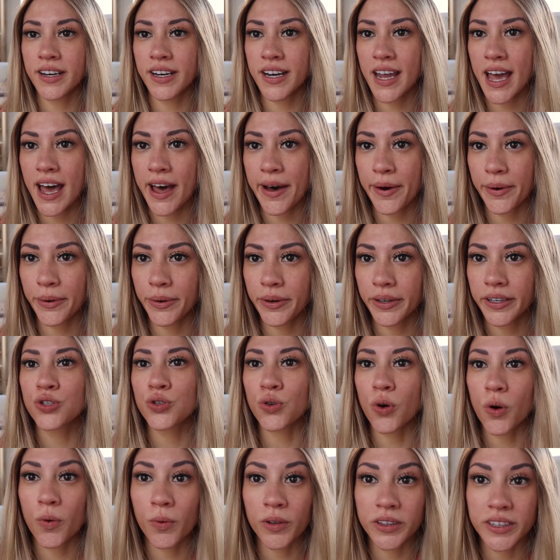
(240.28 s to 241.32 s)
it out,
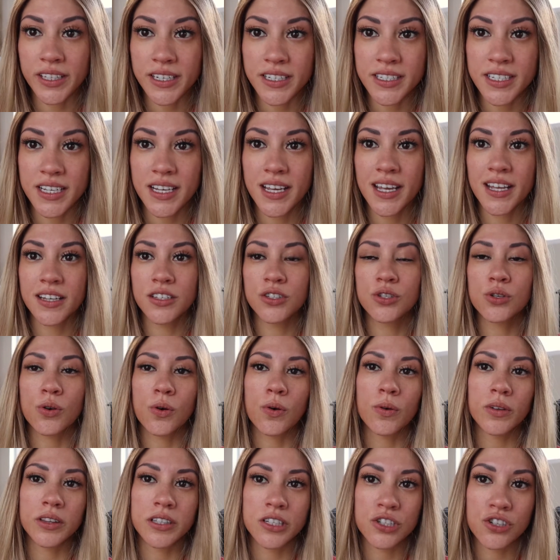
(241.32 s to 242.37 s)
saw what they did, saw
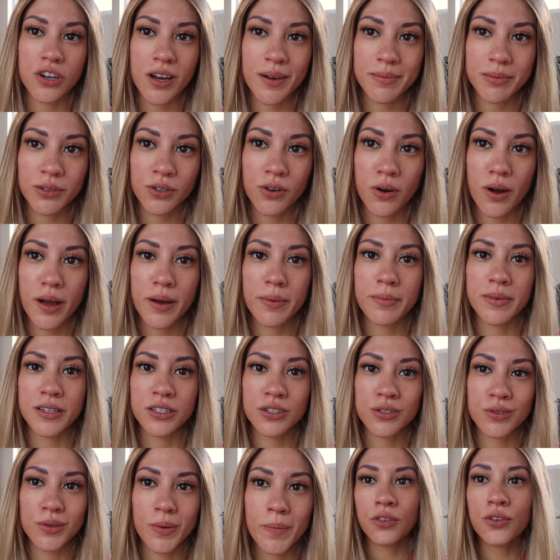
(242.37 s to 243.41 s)
what the job
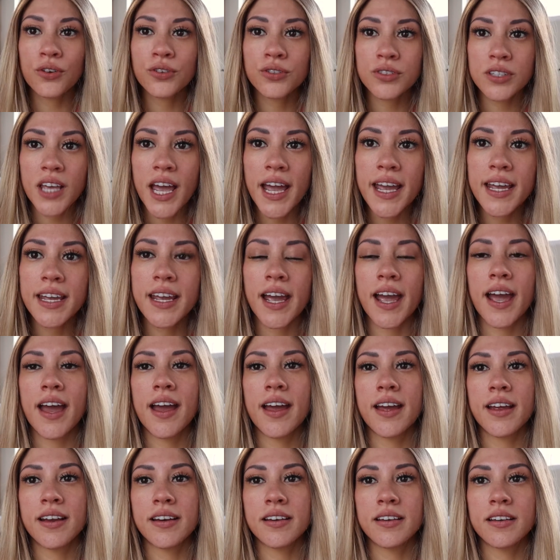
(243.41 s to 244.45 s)
requirements looked like,
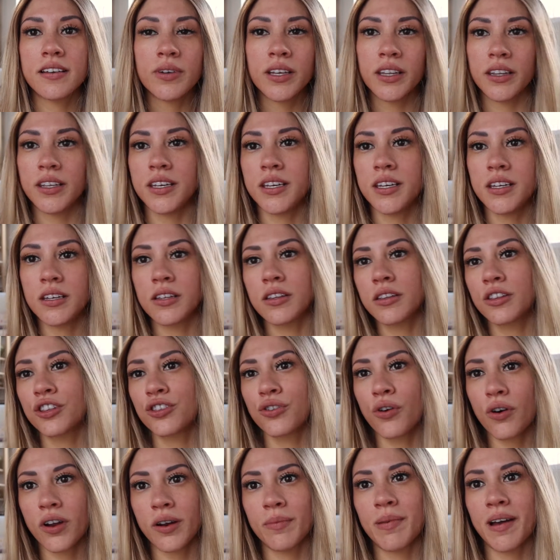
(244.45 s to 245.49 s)
and really
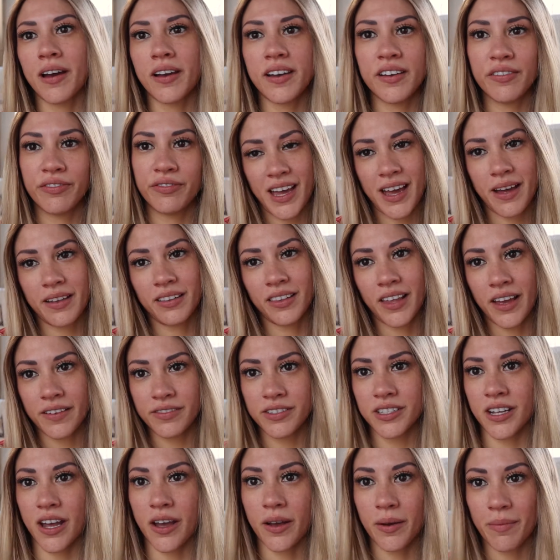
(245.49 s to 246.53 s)
thought about if that
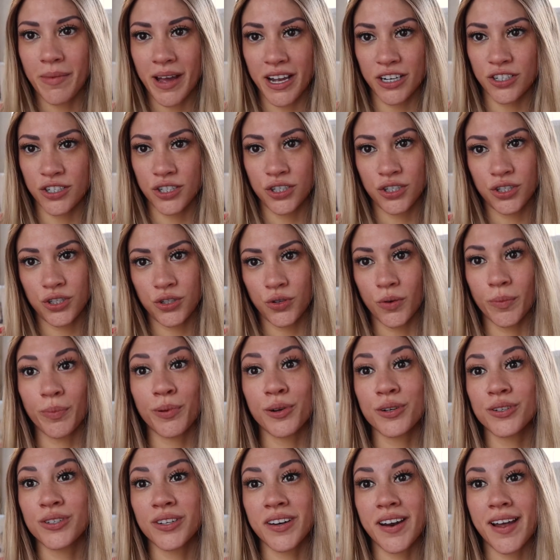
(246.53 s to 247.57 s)
lifestyle matches your
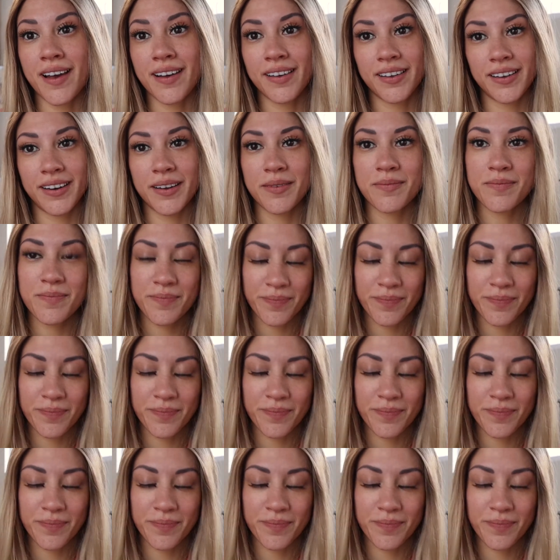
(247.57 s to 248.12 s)
personality.